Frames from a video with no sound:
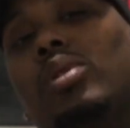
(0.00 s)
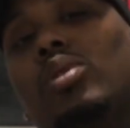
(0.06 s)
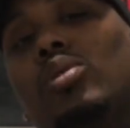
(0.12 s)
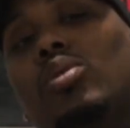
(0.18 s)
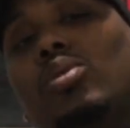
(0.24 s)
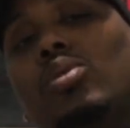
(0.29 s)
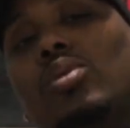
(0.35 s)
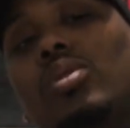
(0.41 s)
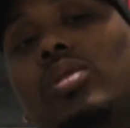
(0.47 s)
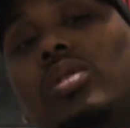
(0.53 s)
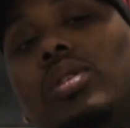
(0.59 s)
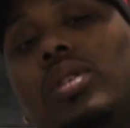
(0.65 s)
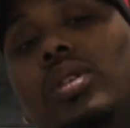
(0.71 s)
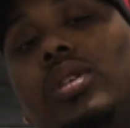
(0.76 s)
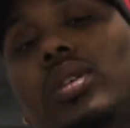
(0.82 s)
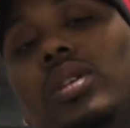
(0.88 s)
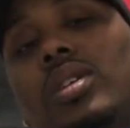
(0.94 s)
blue,
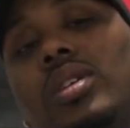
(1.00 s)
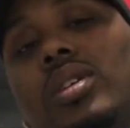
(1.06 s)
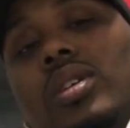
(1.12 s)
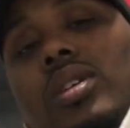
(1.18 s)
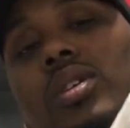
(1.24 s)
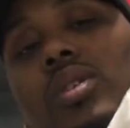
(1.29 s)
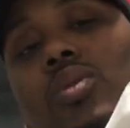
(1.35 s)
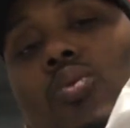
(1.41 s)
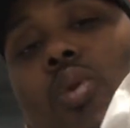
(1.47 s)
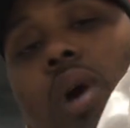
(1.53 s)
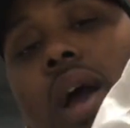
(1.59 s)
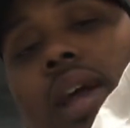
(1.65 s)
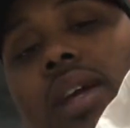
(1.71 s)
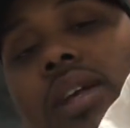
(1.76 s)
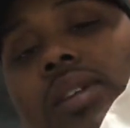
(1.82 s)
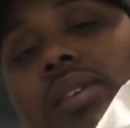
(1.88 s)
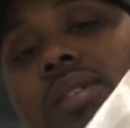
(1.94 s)

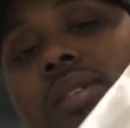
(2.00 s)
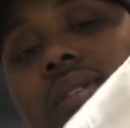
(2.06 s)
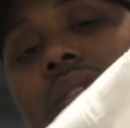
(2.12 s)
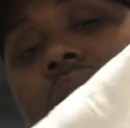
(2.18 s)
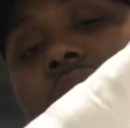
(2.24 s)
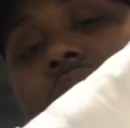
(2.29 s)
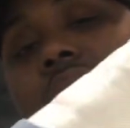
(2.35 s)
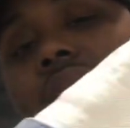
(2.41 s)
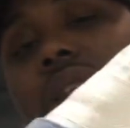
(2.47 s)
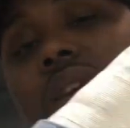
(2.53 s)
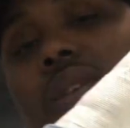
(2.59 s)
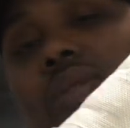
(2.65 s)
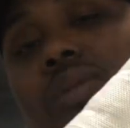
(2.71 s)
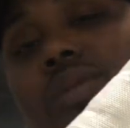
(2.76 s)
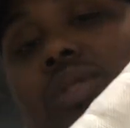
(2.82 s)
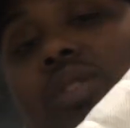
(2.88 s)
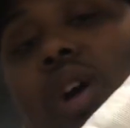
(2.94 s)
white,
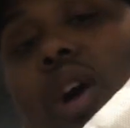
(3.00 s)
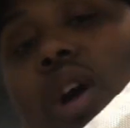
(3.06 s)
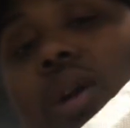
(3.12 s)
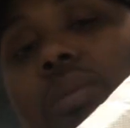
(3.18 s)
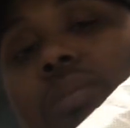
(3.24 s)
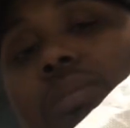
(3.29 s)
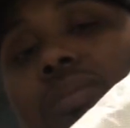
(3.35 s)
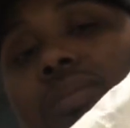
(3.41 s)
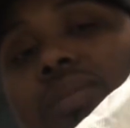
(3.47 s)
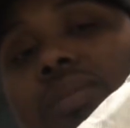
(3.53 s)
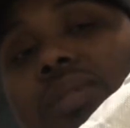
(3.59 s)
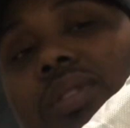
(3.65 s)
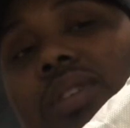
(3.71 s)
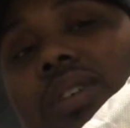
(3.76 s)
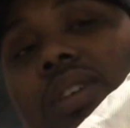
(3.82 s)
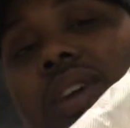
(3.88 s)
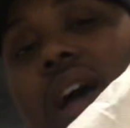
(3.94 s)
tart,
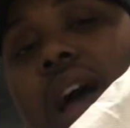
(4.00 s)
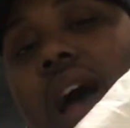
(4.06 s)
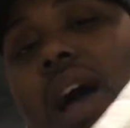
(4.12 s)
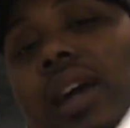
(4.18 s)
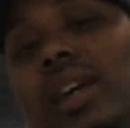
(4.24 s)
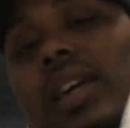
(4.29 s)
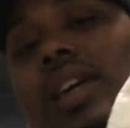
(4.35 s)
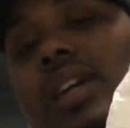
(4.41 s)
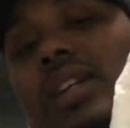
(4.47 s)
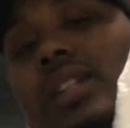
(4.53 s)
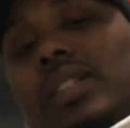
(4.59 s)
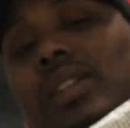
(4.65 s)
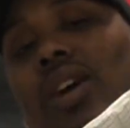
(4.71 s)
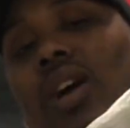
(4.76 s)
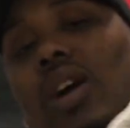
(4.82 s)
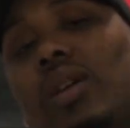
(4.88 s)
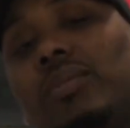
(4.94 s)

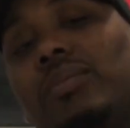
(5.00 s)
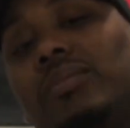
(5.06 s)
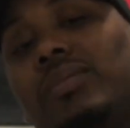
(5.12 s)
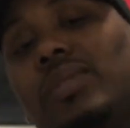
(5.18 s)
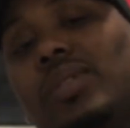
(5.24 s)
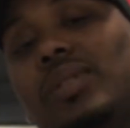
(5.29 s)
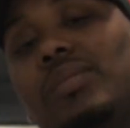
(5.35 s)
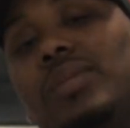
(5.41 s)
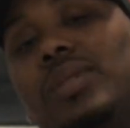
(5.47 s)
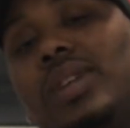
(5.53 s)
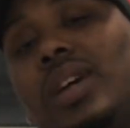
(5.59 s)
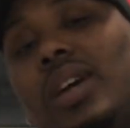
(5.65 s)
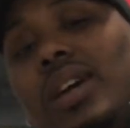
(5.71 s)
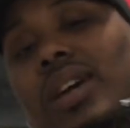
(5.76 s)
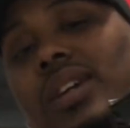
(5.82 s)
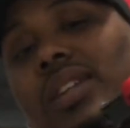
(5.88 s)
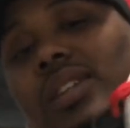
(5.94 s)
IKEA tart, you know what I'm
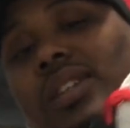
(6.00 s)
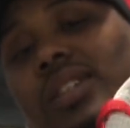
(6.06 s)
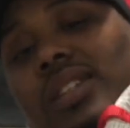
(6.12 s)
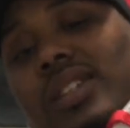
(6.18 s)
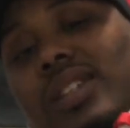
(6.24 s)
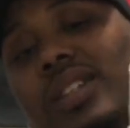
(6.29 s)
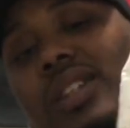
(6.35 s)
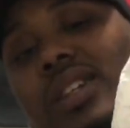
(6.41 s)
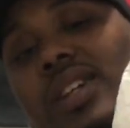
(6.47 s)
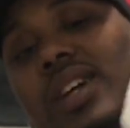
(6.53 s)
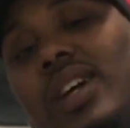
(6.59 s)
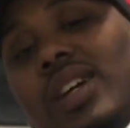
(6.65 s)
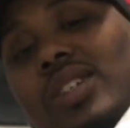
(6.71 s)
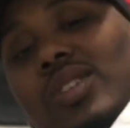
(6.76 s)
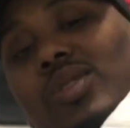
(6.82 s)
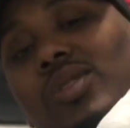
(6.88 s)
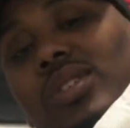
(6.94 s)
saying?
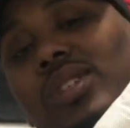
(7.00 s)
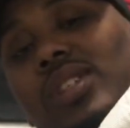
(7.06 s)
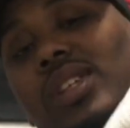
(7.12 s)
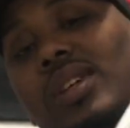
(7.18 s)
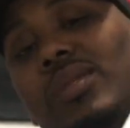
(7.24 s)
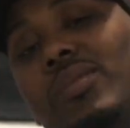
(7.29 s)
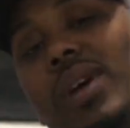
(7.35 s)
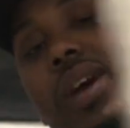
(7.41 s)
As you can see,